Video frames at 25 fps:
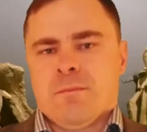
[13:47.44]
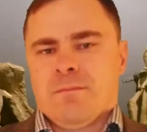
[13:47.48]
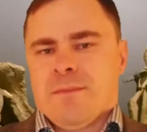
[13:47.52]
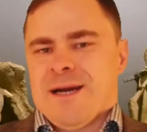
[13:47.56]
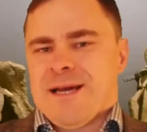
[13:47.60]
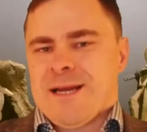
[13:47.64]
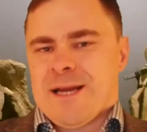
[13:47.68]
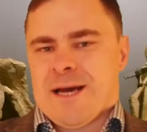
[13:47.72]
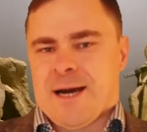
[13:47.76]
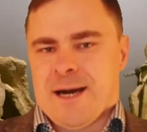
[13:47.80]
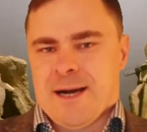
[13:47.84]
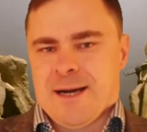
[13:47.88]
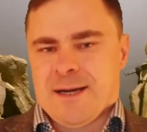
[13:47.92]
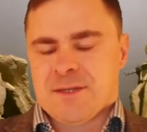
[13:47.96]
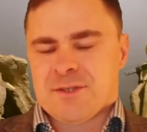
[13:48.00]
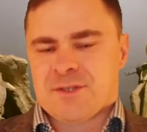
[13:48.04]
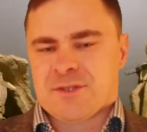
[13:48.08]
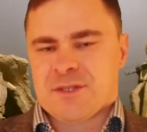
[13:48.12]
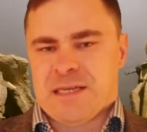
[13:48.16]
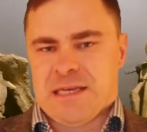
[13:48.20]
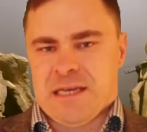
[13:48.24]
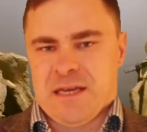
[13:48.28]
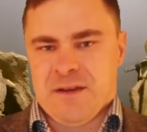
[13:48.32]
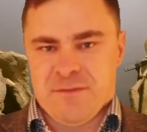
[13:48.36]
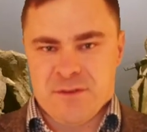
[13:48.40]
One might
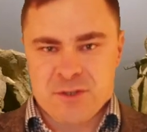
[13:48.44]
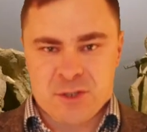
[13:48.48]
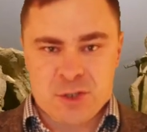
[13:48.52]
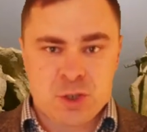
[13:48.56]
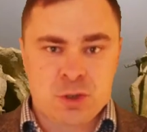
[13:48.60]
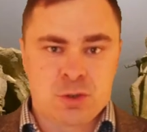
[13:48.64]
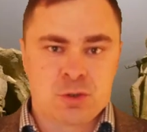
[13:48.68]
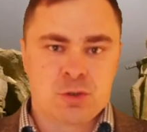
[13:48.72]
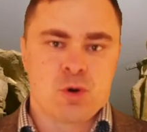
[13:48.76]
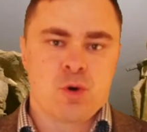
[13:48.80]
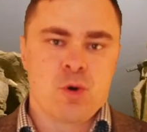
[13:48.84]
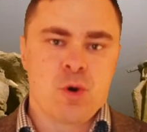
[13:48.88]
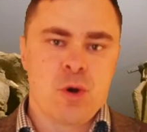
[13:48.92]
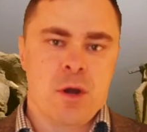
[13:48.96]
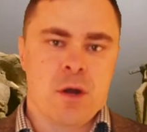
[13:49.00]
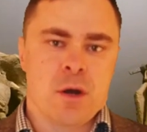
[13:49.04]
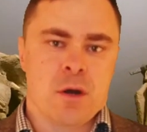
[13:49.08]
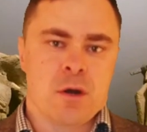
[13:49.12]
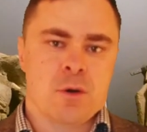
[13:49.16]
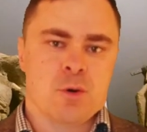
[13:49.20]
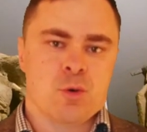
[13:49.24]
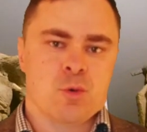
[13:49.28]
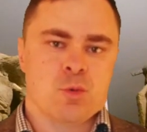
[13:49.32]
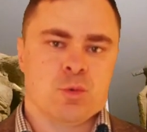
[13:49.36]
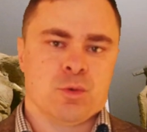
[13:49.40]
ask, if
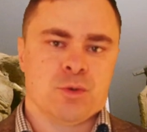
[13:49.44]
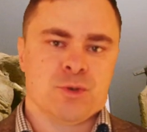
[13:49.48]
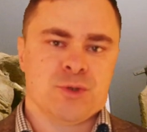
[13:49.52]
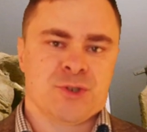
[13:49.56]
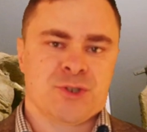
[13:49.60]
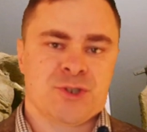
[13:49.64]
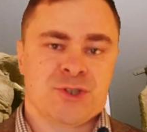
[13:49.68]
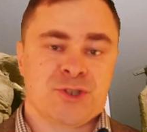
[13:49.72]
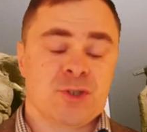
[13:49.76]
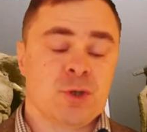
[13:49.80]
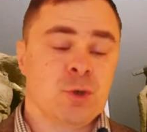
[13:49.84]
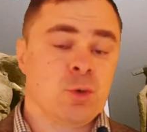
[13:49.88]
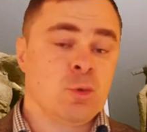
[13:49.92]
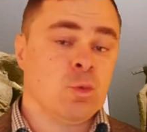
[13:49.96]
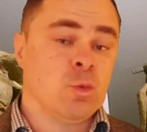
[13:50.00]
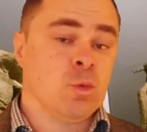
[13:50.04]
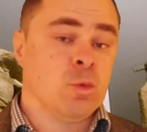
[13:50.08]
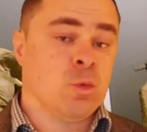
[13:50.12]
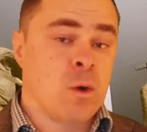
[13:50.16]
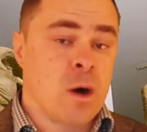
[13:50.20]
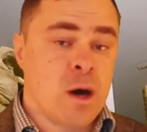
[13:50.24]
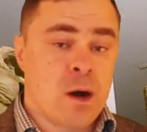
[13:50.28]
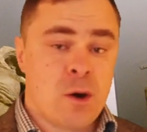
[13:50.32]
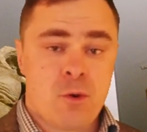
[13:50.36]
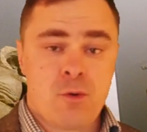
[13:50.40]
Etruria was so
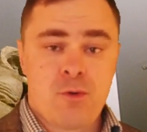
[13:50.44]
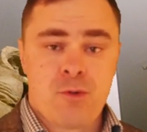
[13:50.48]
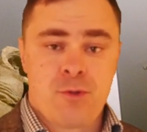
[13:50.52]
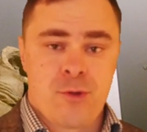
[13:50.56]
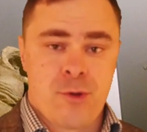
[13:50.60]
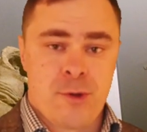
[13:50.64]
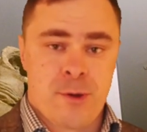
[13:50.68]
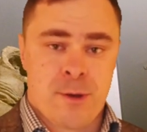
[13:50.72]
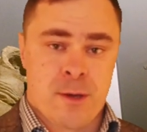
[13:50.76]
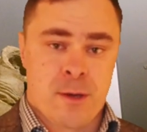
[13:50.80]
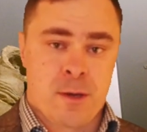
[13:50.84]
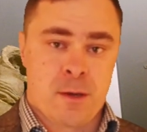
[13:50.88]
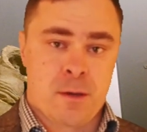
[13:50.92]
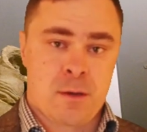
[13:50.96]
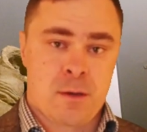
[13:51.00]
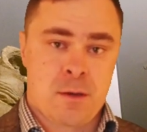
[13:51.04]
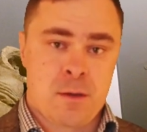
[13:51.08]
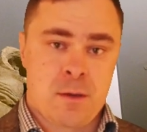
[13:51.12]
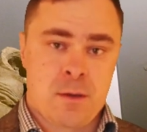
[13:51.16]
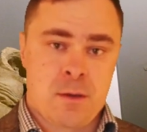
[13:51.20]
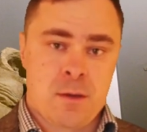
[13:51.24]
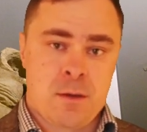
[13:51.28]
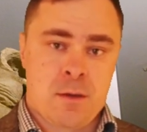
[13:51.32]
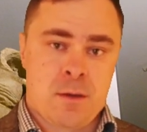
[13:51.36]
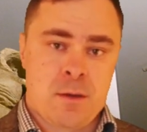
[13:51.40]
wealthy
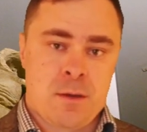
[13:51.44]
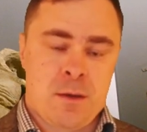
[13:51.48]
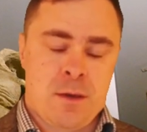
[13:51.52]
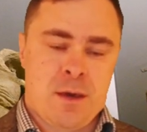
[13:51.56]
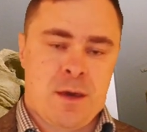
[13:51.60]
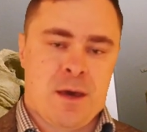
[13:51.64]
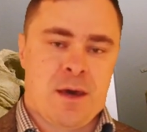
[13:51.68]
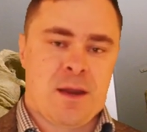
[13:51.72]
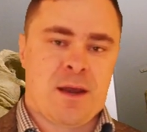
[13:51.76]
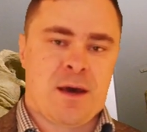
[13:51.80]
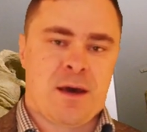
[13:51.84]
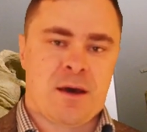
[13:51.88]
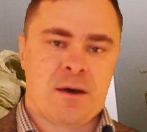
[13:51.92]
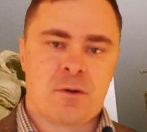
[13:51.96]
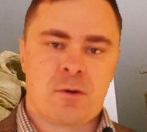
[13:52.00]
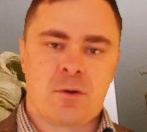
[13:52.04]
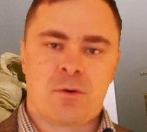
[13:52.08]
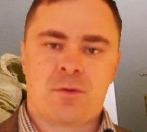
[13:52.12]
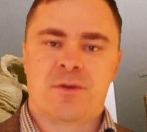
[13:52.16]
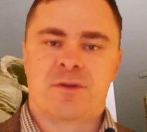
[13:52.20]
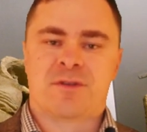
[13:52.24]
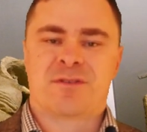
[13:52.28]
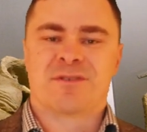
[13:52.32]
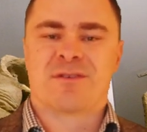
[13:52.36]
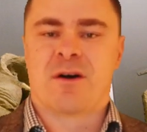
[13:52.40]
and had
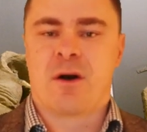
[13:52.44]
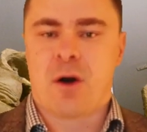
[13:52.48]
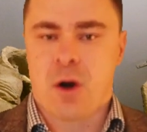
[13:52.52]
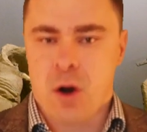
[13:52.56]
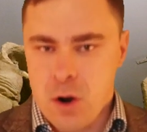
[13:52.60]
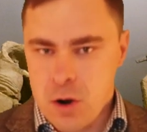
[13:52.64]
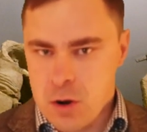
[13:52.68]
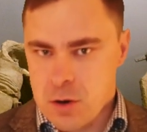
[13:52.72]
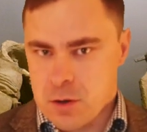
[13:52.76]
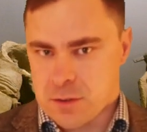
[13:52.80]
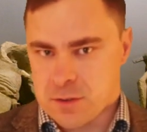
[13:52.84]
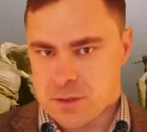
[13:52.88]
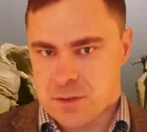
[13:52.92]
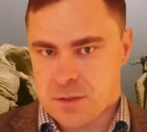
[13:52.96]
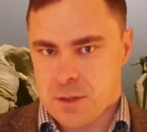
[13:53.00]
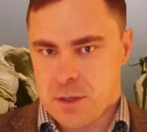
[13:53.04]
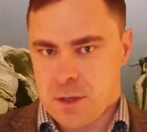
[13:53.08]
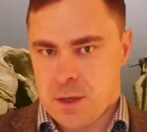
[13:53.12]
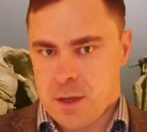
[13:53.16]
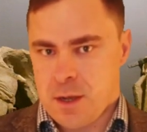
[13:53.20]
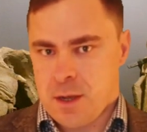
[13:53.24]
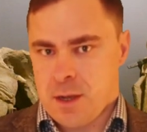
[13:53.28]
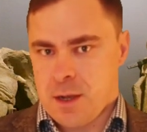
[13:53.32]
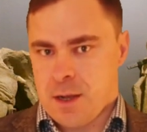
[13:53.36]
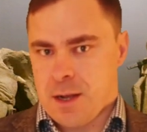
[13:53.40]
all this art
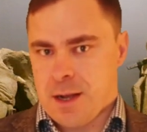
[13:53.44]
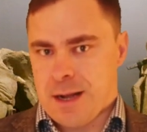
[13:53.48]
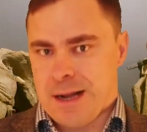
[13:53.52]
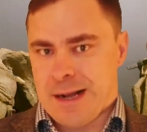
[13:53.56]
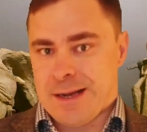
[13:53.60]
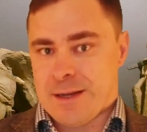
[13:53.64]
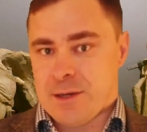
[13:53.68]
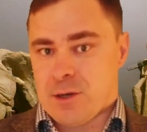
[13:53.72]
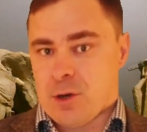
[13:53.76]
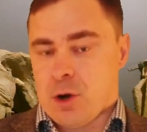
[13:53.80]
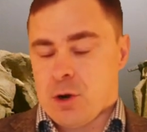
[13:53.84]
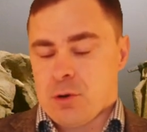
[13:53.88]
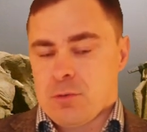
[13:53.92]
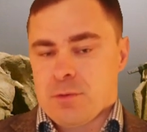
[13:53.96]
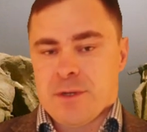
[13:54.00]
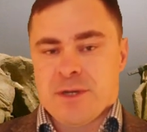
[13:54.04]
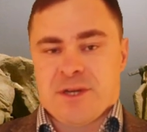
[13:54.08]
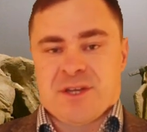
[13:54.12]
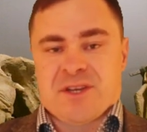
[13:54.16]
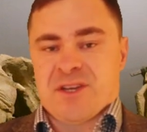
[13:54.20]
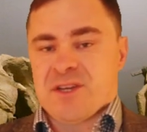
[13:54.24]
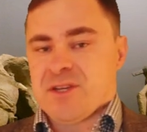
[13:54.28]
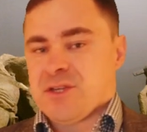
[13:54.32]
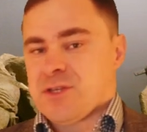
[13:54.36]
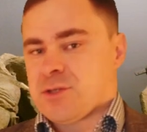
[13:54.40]
and
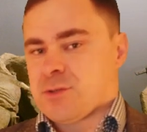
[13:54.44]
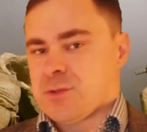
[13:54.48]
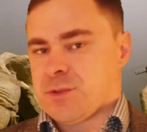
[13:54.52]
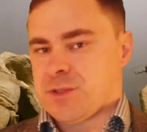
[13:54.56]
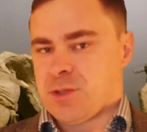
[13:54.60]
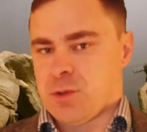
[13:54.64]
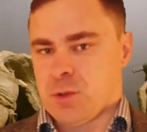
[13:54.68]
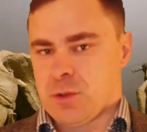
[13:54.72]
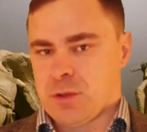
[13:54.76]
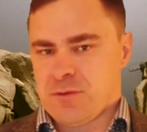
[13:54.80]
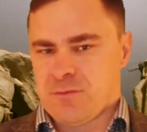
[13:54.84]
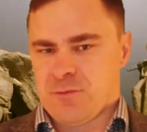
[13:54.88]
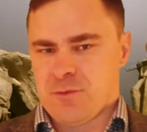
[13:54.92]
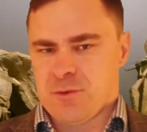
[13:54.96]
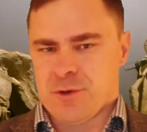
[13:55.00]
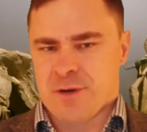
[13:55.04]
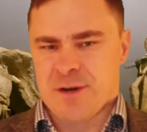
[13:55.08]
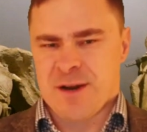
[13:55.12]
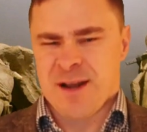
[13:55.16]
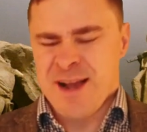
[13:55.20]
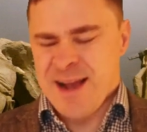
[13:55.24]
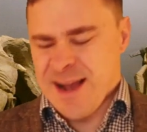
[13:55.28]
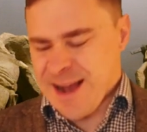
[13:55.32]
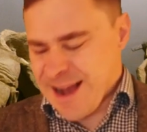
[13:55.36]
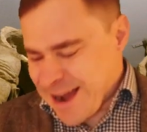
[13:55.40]
already history going
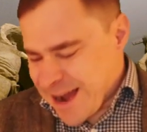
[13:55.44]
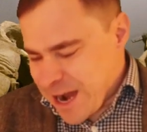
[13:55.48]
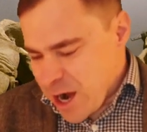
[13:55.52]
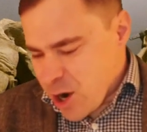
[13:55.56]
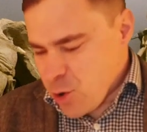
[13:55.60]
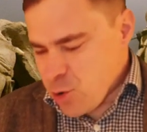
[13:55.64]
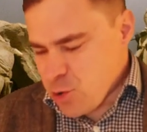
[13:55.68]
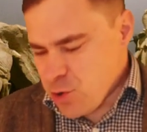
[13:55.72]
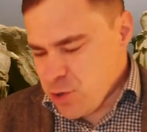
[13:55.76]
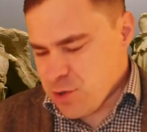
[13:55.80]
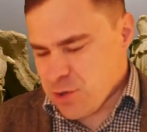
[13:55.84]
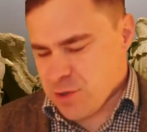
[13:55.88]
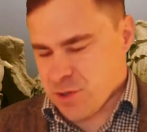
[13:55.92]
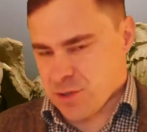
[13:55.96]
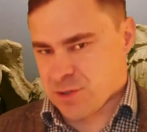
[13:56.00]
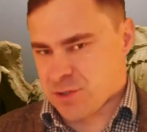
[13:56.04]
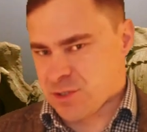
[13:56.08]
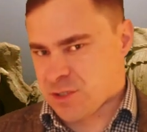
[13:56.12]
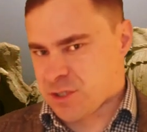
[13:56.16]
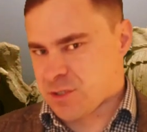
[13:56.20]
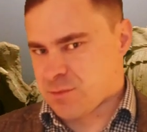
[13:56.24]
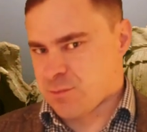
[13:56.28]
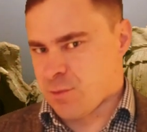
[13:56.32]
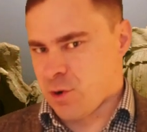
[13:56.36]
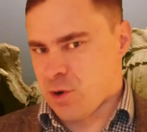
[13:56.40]
for it, how could a
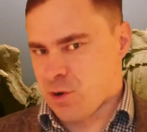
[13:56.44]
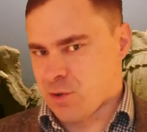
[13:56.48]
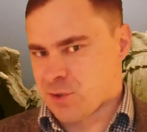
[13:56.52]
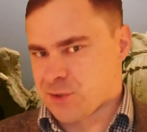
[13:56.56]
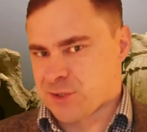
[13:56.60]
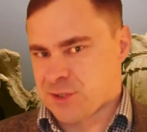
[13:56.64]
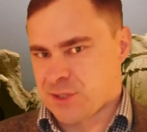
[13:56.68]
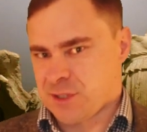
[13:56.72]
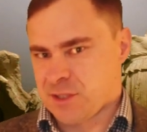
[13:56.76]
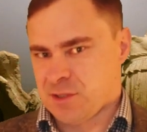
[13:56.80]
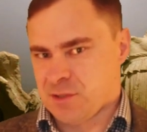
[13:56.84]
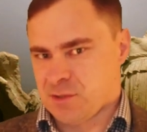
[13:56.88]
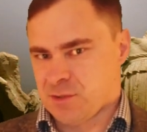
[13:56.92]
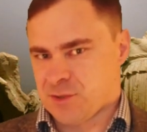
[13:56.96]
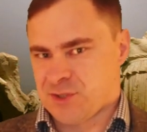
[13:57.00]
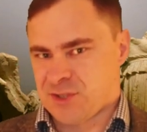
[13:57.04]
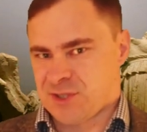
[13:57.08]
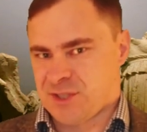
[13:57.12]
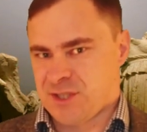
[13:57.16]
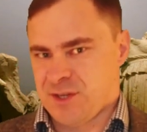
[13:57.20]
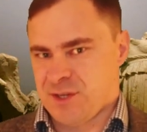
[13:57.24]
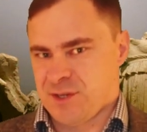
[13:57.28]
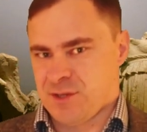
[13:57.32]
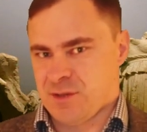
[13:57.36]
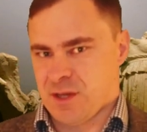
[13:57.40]
small single
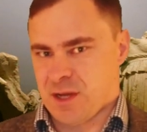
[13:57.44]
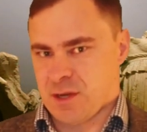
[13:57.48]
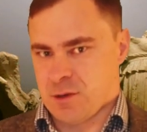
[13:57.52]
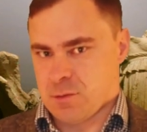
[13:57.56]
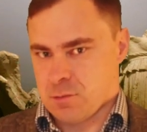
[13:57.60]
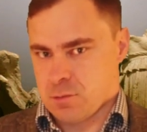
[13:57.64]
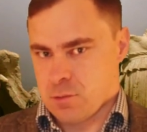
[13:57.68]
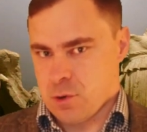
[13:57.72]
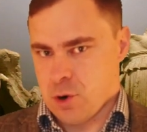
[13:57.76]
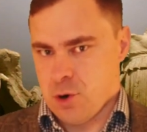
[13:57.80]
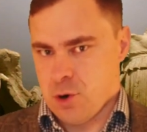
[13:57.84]
city like